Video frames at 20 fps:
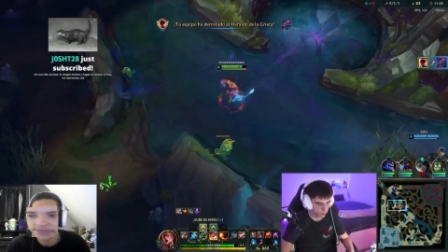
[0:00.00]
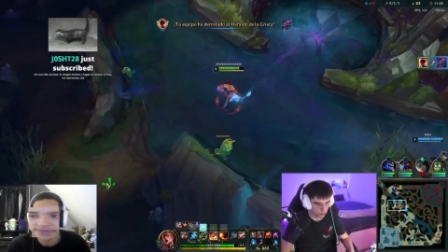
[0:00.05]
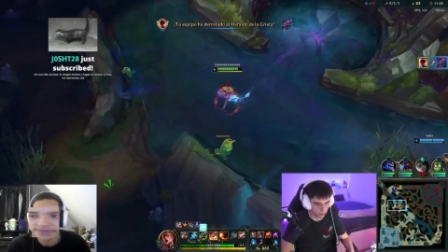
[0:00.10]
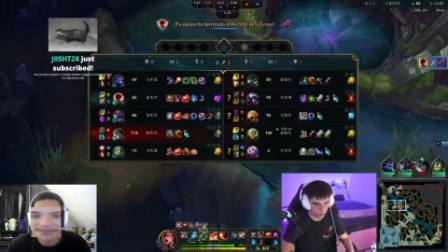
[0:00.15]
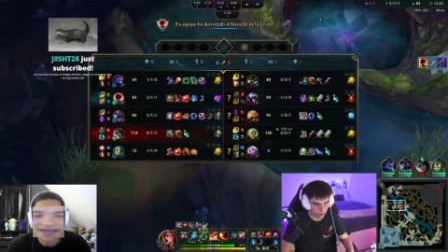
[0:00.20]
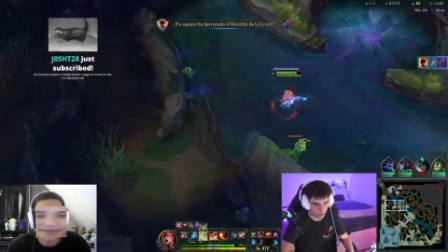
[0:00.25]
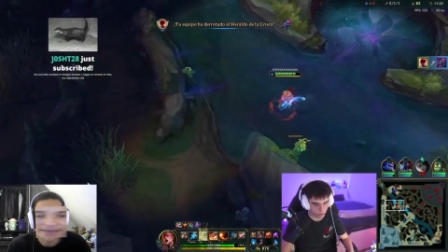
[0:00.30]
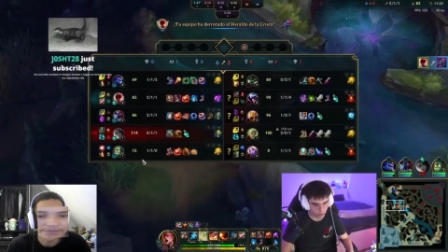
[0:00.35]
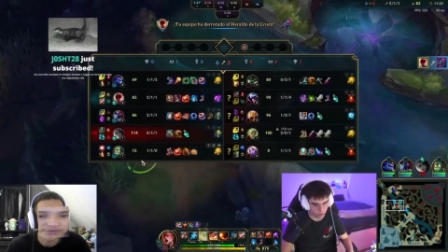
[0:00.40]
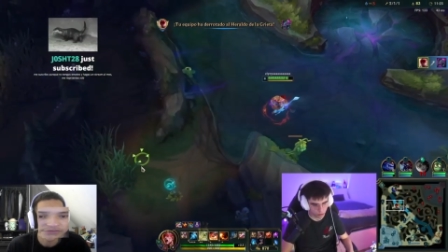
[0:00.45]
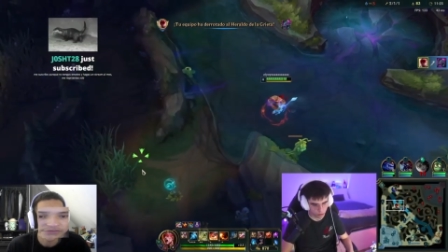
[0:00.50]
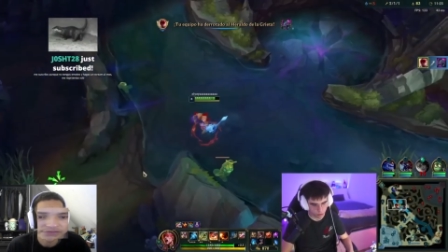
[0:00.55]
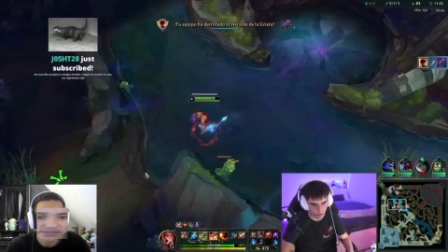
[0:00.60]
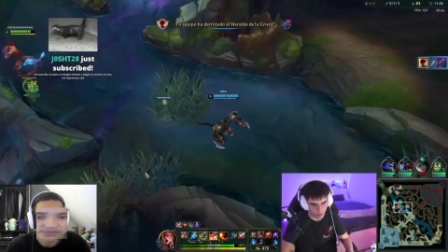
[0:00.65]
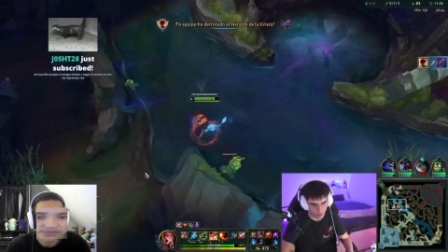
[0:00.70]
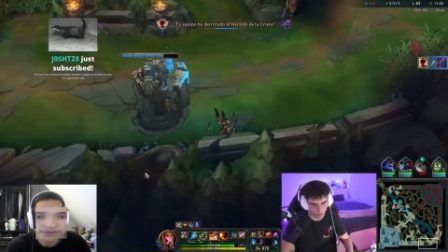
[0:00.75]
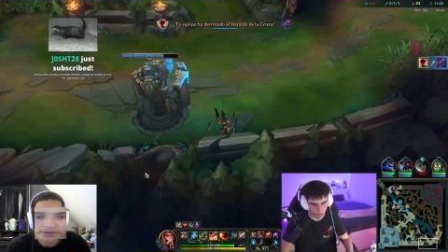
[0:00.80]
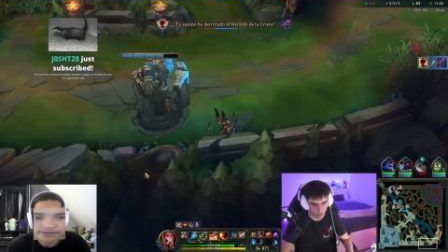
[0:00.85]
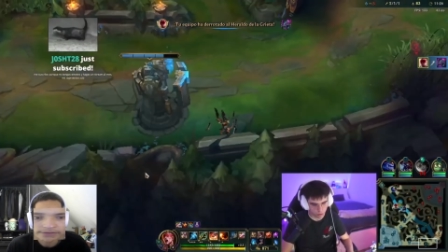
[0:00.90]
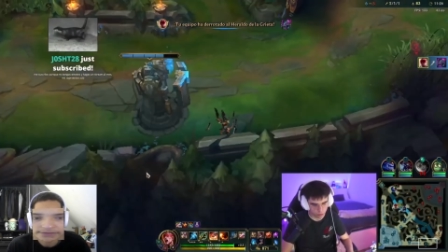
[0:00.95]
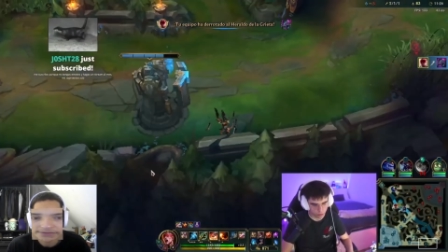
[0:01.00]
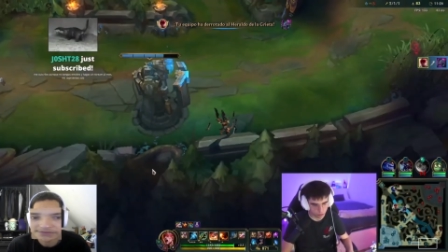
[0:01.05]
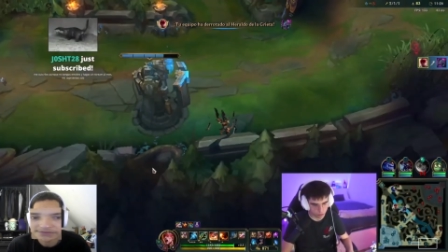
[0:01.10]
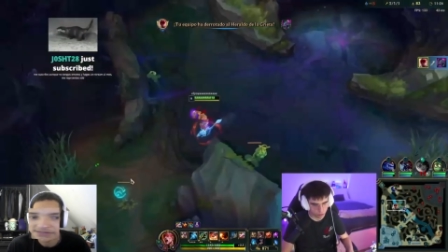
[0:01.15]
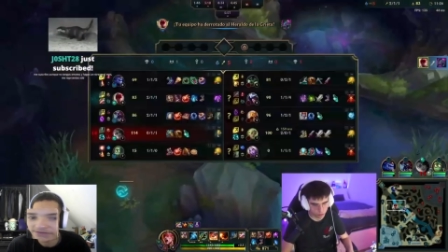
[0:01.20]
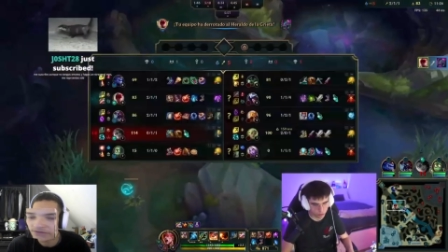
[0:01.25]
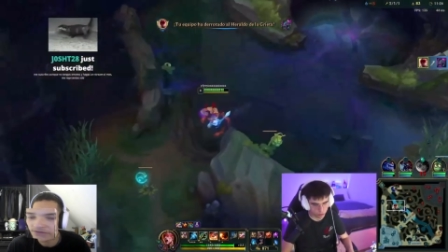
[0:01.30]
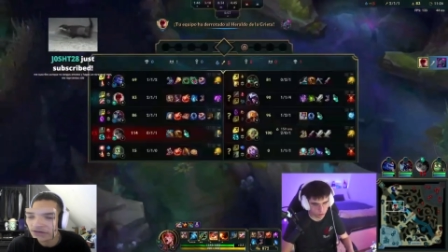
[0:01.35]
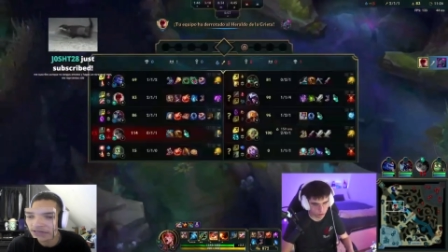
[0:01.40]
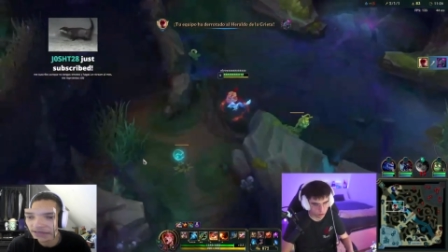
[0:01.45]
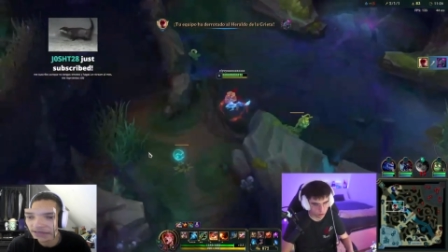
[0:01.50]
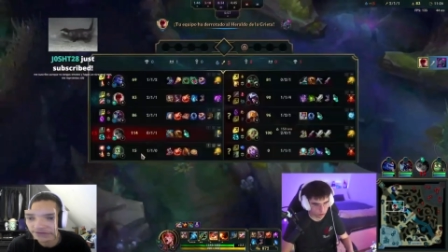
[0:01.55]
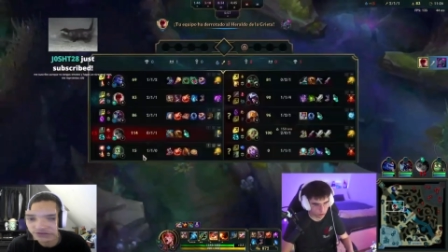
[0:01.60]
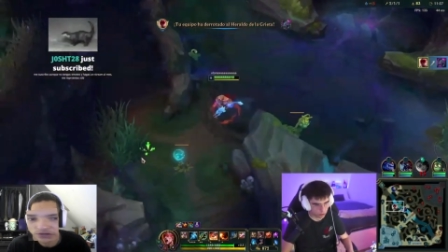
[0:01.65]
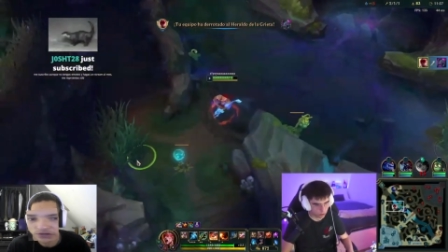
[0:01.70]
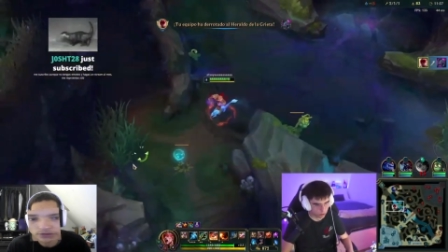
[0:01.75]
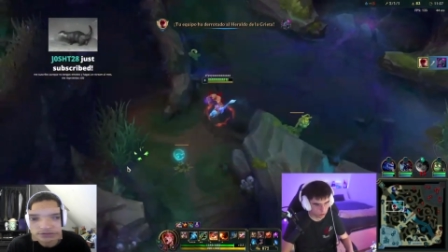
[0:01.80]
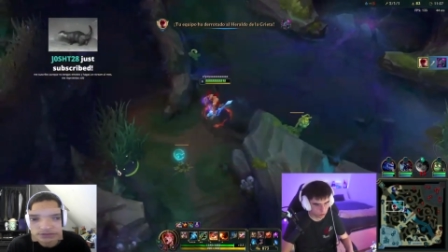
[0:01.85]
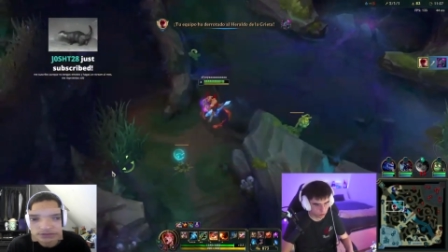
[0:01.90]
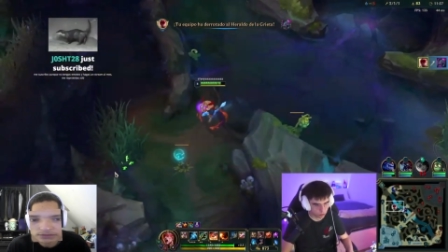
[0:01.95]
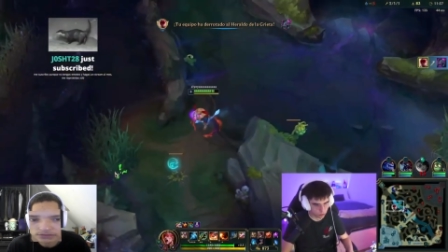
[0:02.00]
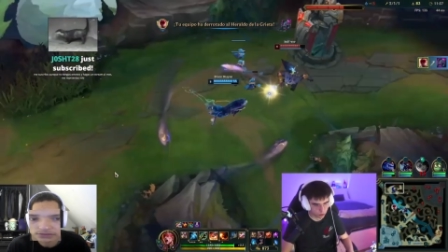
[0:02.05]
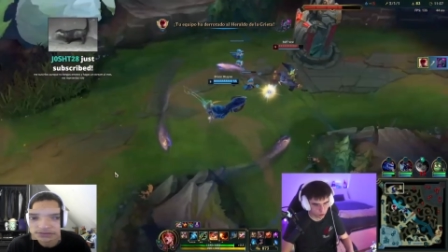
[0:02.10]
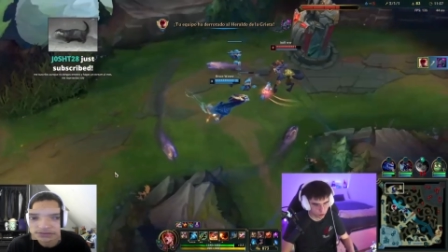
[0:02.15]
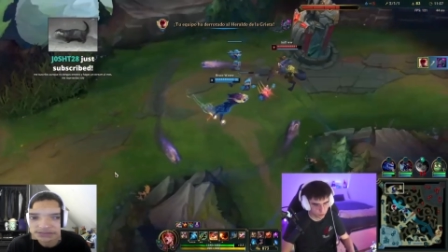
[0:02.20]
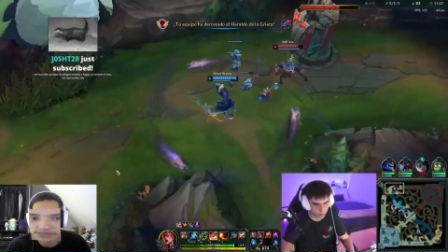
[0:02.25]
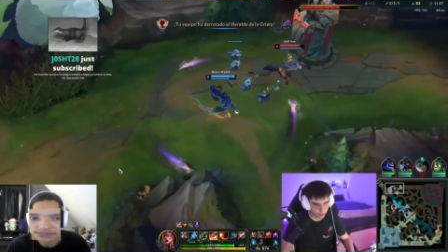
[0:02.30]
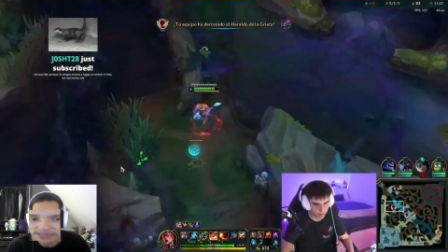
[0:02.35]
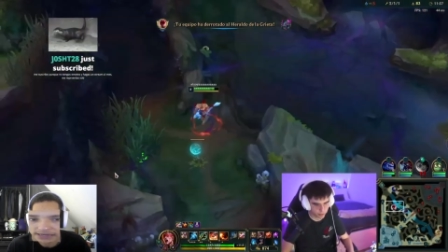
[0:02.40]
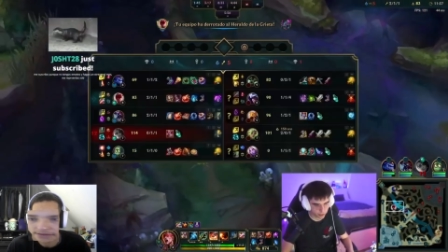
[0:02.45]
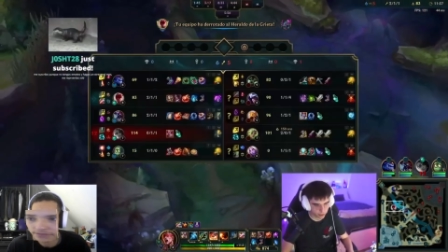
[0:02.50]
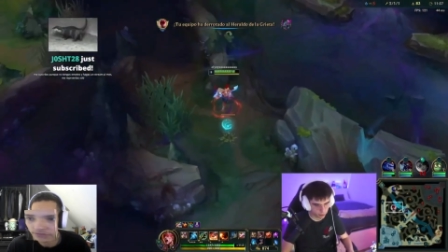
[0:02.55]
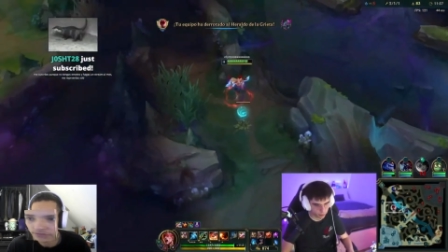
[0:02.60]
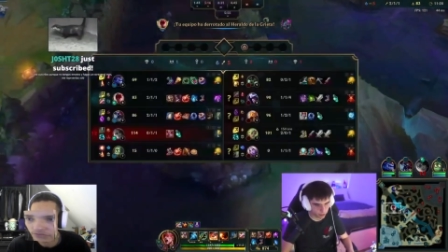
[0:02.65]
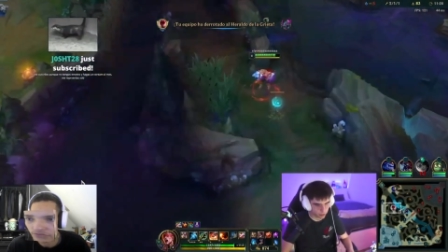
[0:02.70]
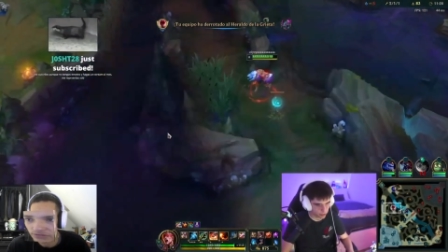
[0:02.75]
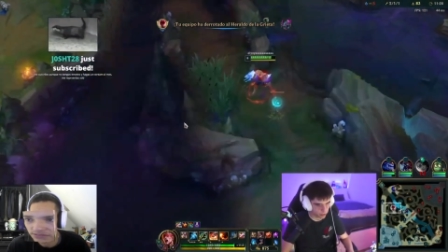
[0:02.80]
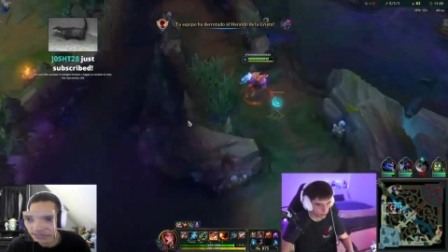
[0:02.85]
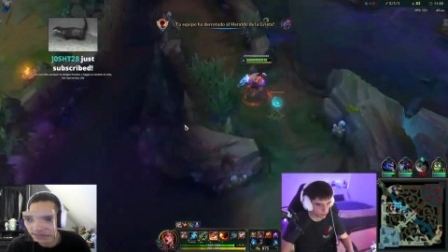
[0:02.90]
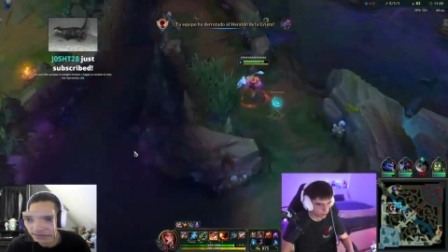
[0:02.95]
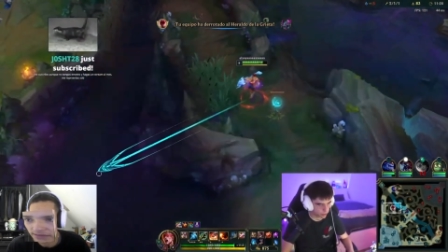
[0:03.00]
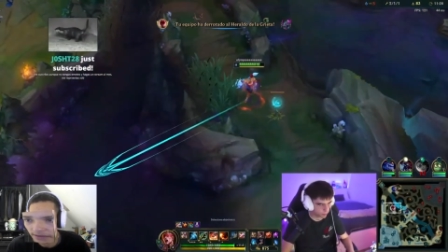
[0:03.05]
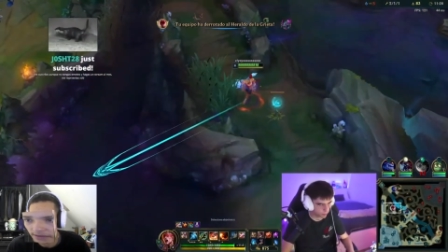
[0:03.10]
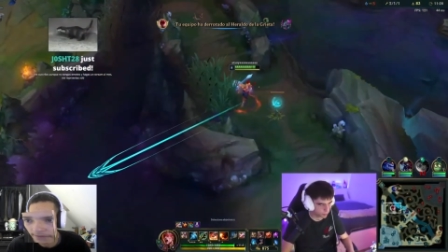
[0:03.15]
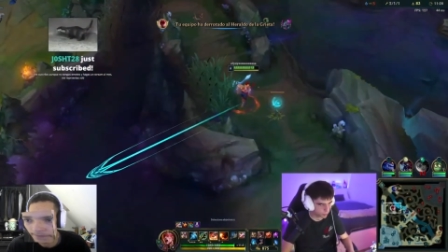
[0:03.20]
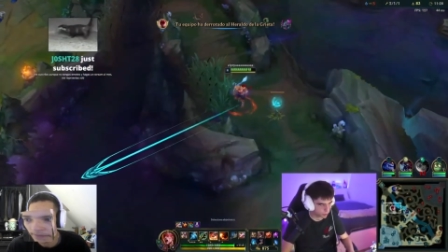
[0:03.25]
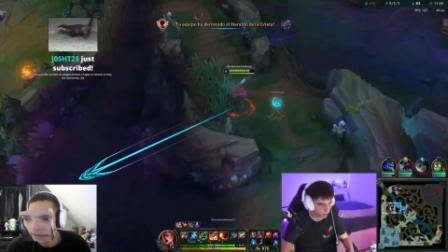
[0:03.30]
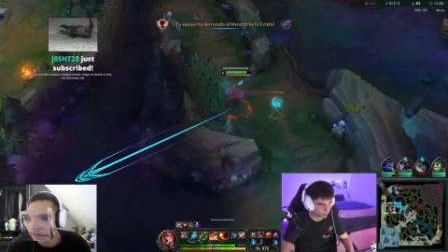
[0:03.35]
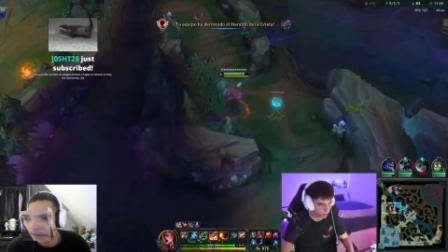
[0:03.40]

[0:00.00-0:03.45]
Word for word: Damn, he was really smart. He was even going to give Cho the, the stack, the free stack there.